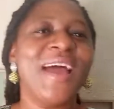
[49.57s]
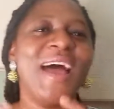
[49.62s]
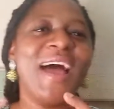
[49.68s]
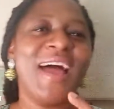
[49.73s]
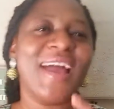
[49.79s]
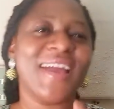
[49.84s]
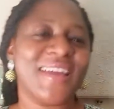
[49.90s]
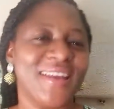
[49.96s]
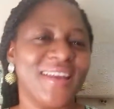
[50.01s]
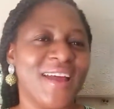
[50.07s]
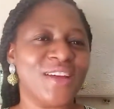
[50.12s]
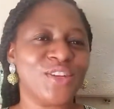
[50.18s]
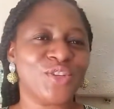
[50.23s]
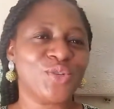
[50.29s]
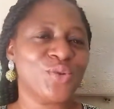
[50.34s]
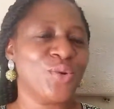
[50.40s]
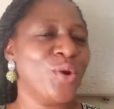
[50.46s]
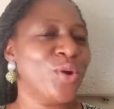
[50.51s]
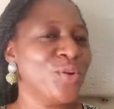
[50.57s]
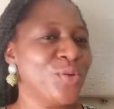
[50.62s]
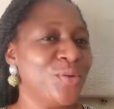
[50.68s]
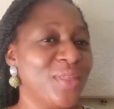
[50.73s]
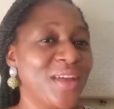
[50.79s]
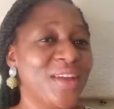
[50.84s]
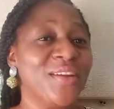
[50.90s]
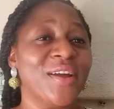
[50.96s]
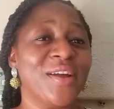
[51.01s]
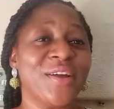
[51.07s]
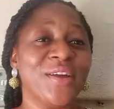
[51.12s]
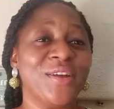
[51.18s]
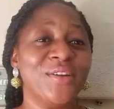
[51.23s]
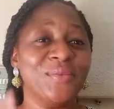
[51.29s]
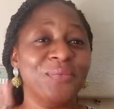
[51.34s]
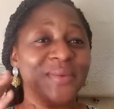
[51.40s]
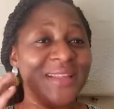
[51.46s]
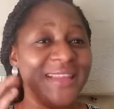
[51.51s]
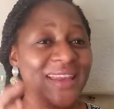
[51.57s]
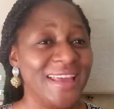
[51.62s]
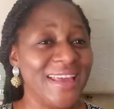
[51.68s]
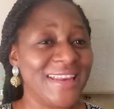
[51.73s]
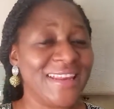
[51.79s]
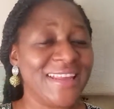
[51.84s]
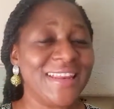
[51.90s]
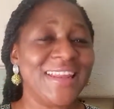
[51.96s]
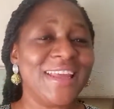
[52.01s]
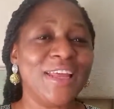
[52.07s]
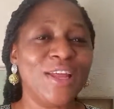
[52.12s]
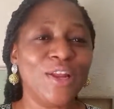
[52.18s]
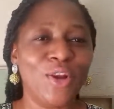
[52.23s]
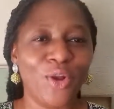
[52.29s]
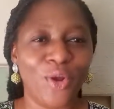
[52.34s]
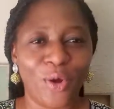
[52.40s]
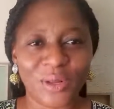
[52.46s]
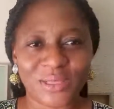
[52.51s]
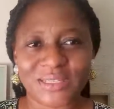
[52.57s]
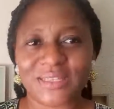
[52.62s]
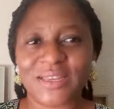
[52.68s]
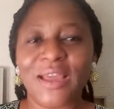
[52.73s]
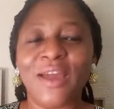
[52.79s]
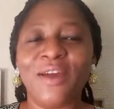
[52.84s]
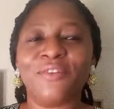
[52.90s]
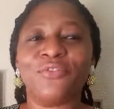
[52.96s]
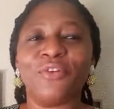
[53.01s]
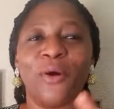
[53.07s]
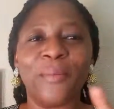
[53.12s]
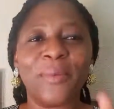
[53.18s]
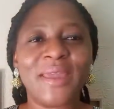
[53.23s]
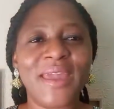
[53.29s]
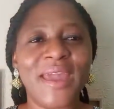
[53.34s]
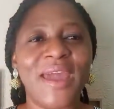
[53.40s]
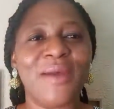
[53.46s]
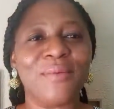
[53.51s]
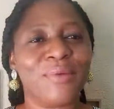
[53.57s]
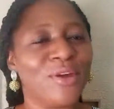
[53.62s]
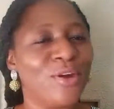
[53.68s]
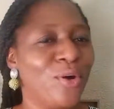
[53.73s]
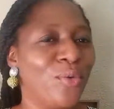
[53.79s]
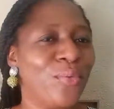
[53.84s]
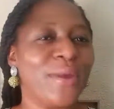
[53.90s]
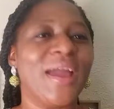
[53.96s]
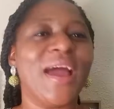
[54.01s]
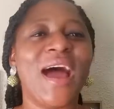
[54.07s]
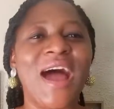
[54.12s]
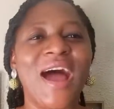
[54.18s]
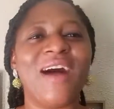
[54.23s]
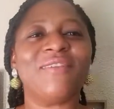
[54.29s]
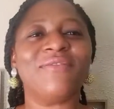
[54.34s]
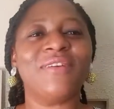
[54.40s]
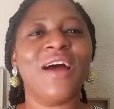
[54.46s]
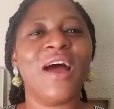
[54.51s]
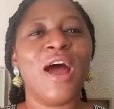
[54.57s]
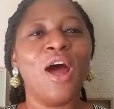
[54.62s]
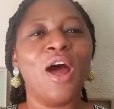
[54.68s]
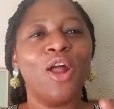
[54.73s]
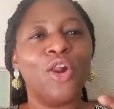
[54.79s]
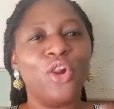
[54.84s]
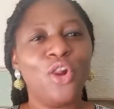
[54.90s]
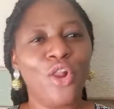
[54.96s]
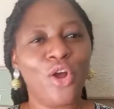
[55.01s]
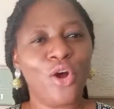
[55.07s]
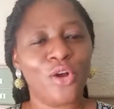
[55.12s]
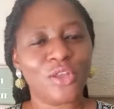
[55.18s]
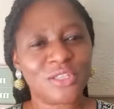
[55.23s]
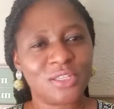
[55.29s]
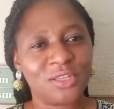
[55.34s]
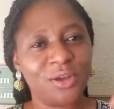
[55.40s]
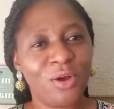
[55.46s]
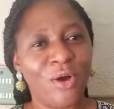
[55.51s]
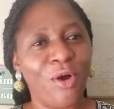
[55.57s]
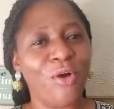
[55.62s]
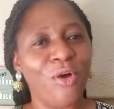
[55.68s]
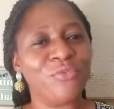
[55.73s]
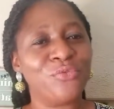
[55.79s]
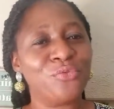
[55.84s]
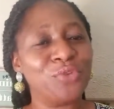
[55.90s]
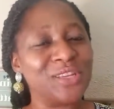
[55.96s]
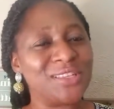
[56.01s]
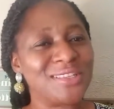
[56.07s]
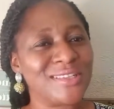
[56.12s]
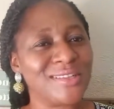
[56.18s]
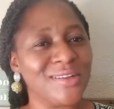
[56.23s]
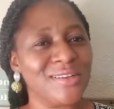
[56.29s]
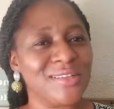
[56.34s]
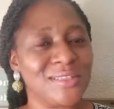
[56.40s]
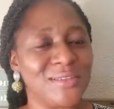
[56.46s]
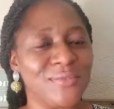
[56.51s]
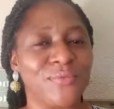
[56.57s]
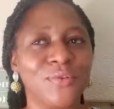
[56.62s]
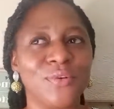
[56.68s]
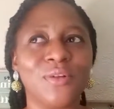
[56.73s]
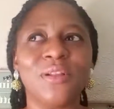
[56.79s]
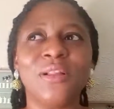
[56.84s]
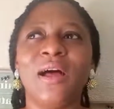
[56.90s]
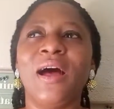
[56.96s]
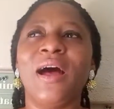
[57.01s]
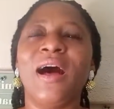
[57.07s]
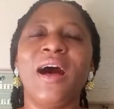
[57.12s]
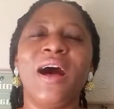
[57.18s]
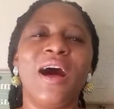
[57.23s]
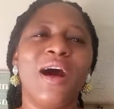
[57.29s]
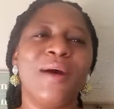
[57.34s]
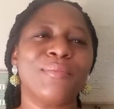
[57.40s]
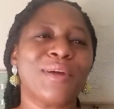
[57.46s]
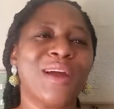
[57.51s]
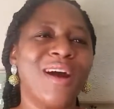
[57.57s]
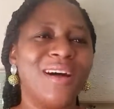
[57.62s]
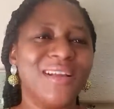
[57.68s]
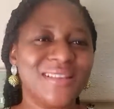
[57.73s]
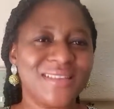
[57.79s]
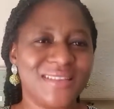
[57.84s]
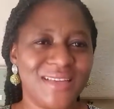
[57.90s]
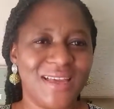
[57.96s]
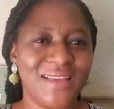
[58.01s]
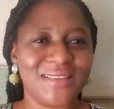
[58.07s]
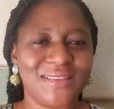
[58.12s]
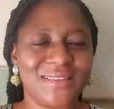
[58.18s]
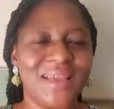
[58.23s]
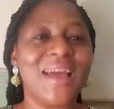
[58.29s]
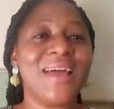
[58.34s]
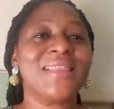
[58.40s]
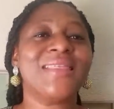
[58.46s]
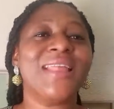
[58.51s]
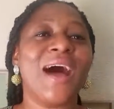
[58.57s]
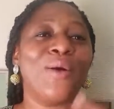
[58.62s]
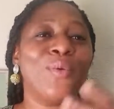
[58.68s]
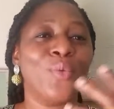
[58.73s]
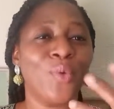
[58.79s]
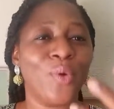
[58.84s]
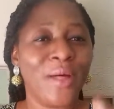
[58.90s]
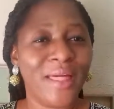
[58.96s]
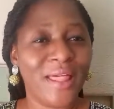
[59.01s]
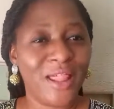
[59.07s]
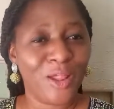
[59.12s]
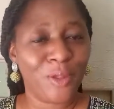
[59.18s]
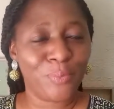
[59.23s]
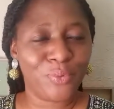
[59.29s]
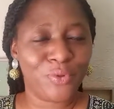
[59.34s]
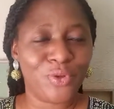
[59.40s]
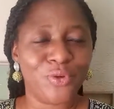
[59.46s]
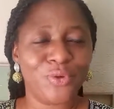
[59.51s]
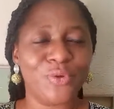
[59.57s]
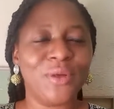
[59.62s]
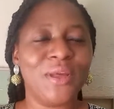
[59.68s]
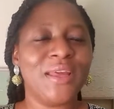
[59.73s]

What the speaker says: I can assure you that you're going to be learning a lot from here because we have lots of resourceful content that will help you